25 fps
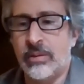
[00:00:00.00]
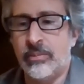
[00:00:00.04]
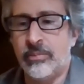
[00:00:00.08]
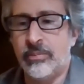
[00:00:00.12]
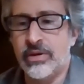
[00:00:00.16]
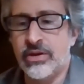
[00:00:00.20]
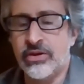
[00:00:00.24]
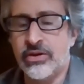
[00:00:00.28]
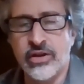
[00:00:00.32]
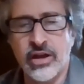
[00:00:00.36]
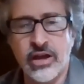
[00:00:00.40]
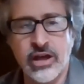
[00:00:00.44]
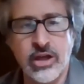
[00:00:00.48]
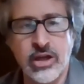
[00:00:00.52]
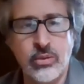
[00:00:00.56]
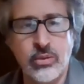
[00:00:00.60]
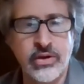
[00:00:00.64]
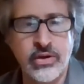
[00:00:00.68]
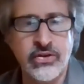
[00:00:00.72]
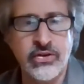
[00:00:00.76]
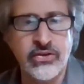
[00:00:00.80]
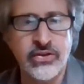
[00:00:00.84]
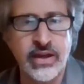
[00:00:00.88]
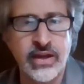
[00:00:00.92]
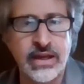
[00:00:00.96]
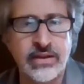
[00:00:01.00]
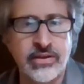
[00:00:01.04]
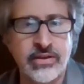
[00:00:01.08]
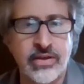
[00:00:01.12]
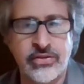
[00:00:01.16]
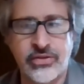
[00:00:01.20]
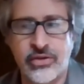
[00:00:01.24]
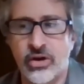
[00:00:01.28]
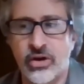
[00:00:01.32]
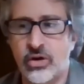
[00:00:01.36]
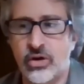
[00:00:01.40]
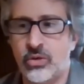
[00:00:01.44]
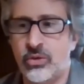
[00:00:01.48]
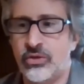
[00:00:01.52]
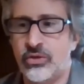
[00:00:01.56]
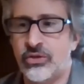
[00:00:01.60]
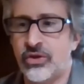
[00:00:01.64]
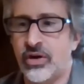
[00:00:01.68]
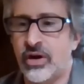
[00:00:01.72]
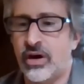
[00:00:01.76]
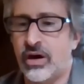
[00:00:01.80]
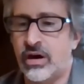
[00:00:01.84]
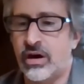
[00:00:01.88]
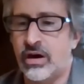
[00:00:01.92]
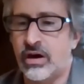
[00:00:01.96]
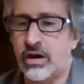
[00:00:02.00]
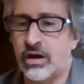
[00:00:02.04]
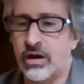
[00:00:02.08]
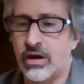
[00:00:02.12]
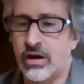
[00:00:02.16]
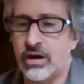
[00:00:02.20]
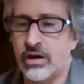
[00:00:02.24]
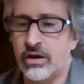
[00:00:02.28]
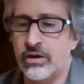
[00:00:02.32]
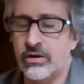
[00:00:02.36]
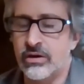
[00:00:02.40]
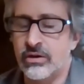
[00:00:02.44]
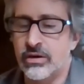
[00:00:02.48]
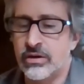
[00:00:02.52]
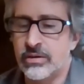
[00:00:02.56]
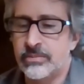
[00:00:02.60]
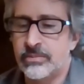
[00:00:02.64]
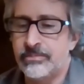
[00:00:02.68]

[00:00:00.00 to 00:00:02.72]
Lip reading: he's not going to want to say that those are